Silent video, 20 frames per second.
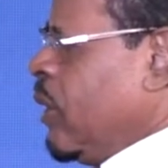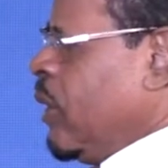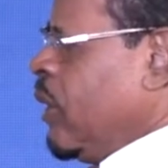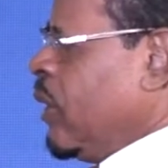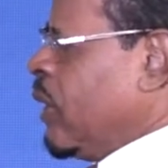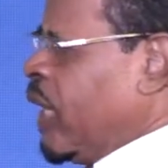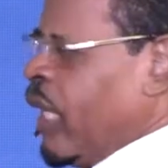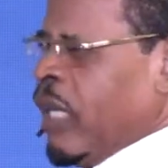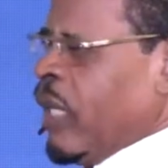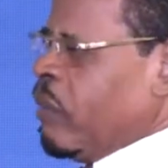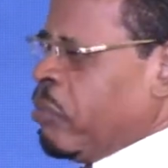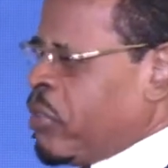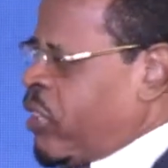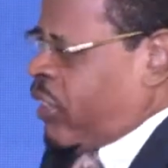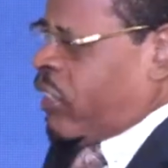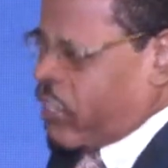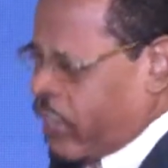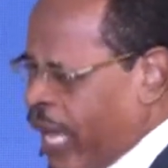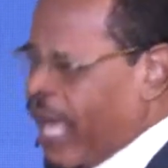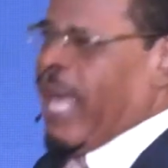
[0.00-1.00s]
get
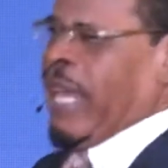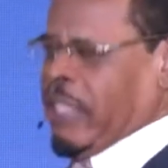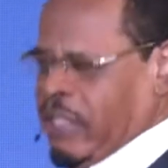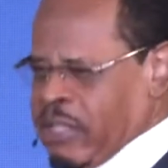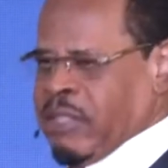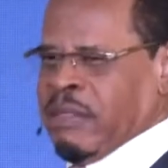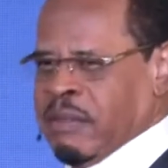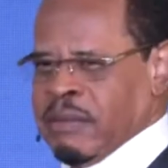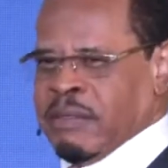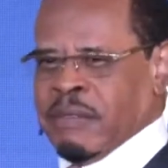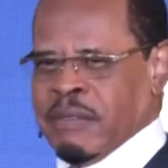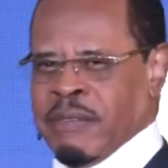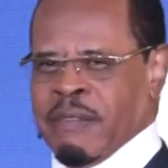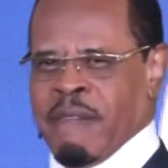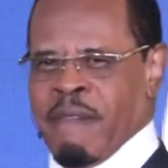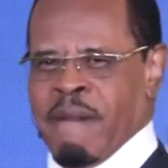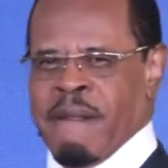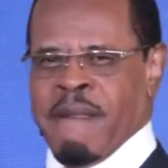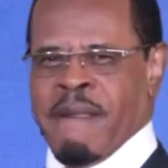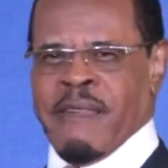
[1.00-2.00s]
upset?
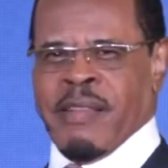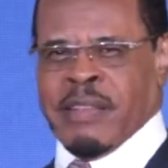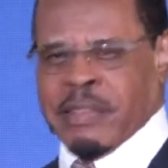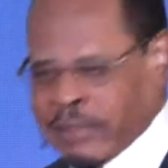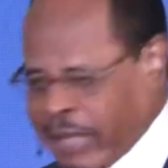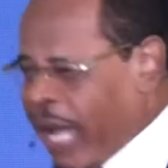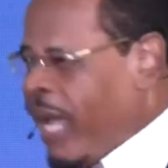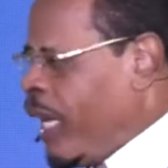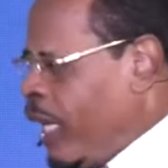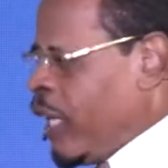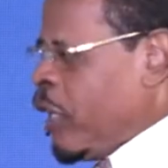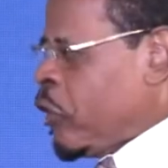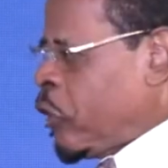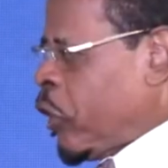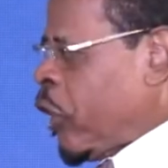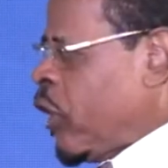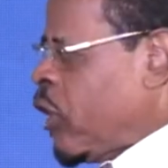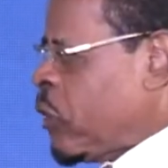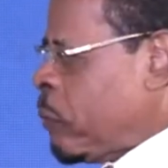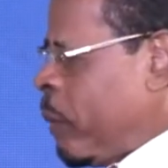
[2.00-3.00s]
They in
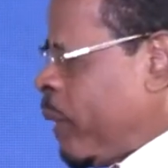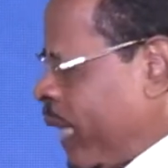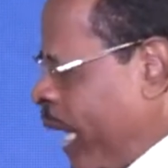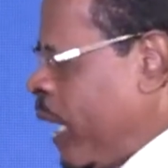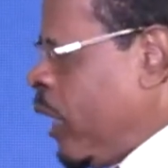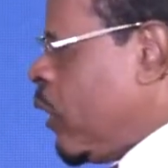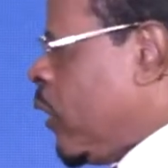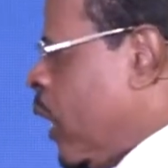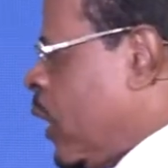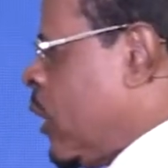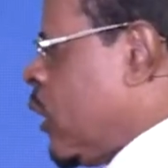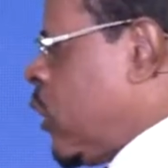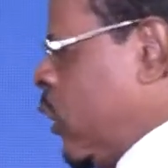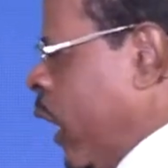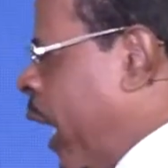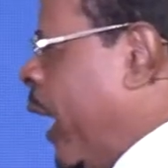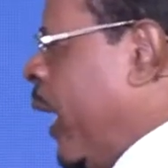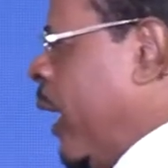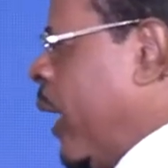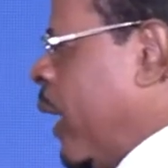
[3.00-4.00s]
church, but they don't
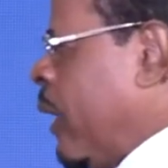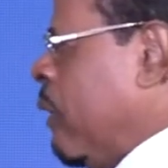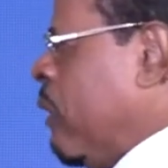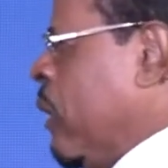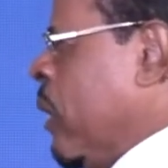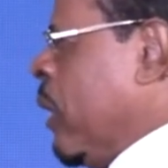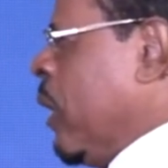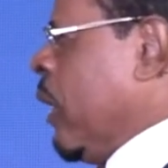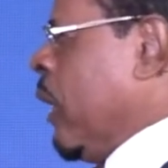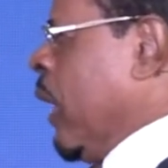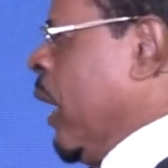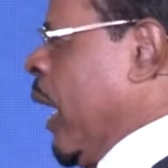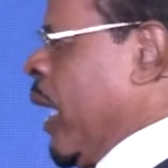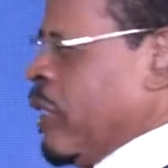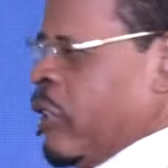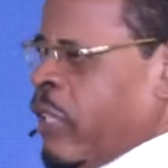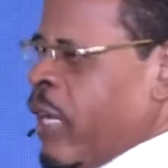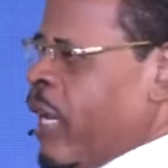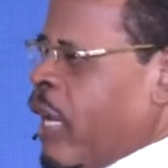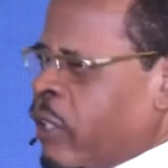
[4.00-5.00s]
understand and
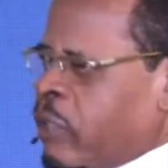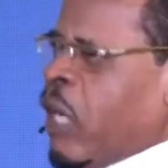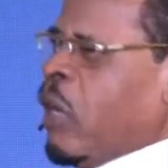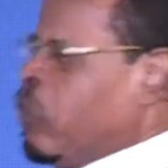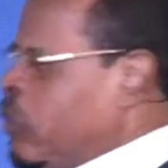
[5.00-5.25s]
say, it don't